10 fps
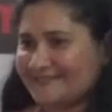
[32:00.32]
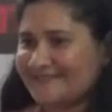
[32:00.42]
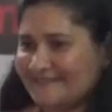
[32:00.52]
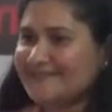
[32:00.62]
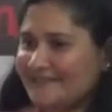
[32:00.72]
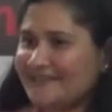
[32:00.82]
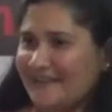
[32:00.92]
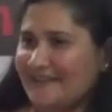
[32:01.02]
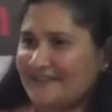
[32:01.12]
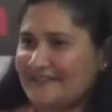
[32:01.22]
will not.
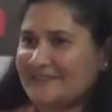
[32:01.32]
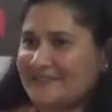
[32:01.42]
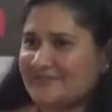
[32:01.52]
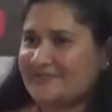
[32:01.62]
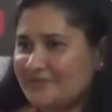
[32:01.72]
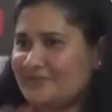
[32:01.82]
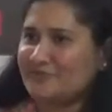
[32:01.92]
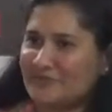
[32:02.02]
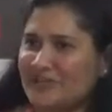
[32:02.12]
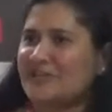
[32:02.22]
Yeah. So
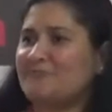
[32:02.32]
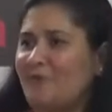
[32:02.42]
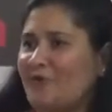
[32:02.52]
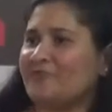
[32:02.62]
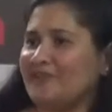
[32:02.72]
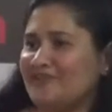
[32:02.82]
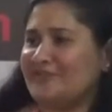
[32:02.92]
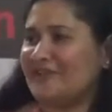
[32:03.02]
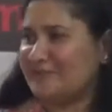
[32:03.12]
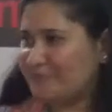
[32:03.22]
you need both,
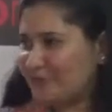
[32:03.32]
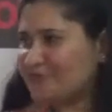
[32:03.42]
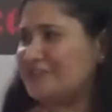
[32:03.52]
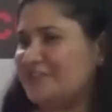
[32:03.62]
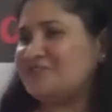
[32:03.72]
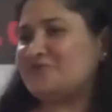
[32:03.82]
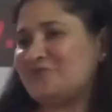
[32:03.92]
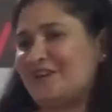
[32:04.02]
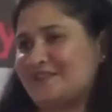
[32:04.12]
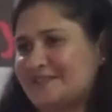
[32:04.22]
and they both need to
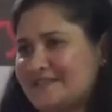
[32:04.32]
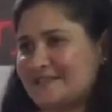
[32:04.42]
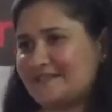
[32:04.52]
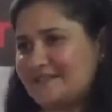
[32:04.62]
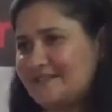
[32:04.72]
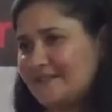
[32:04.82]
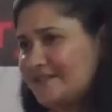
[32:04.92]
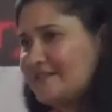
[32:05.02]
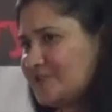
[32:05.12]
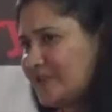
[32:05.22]
dance
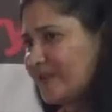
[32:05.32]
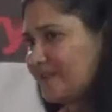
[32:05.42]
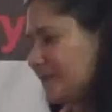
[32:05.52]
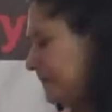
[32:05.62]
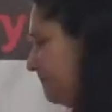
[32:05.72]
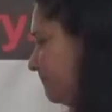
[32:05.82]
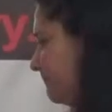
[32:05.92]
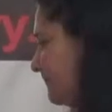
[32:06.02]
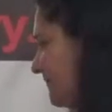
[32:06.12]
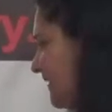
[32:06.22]
together.
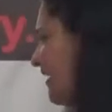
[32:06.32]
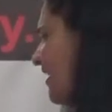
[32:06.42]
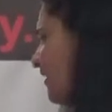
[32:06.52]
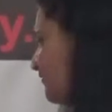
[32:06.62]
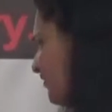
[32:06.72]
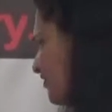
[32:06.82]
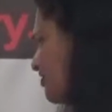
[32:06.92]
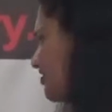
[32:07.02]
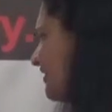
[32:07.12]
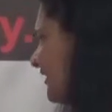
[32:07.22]

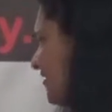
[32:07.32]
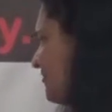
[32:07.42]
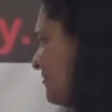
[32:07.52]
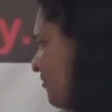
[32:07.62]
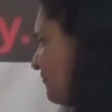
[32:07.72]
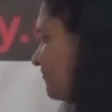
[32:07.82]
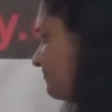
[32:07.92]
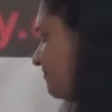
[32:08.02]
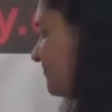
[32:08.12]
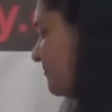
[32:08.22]
Unfortunately,
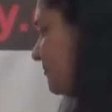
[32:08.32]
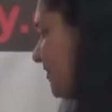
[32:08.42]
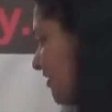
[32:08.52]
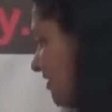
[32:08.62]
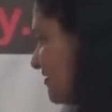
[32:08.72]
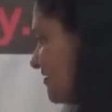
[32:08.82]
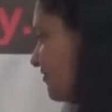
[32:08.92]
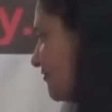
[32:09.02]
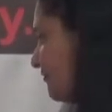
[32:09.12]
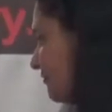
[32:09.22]
because
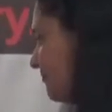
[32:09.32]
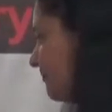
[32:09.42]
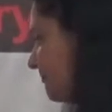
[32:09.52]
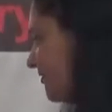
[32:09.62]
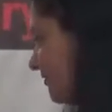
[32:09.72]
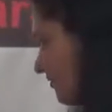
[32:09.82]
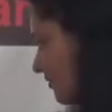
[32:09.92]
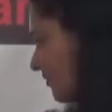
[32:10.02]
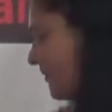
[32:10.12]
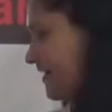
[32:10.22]
of the
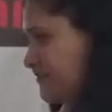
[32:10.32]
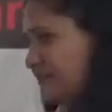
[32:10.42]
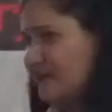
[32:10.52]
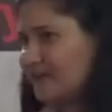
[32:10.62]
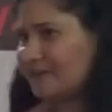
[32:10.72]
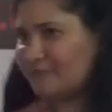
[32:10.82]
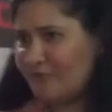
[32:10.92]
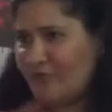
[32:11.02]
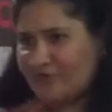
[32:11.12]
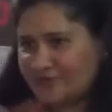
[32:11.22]
whole patriarchal
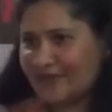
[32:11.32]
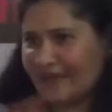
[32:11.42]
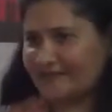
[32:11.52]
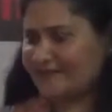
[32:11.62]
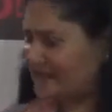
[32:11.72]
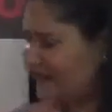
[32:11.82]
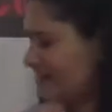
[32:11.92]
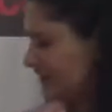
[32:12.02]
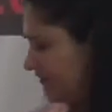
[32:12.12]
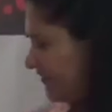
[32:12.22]
mode at the
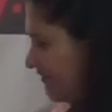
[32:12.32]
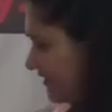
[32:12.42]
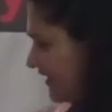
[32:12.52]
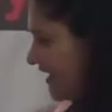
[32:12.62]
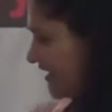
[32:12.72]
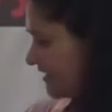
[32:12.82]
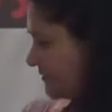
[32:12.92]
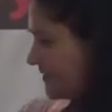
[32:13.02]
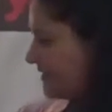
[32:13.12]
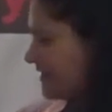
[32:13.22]
collective level, there has
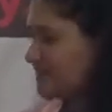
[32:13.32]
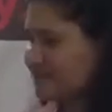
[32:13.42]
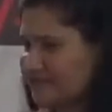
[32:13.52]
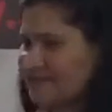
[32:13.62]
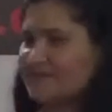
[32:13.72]
been that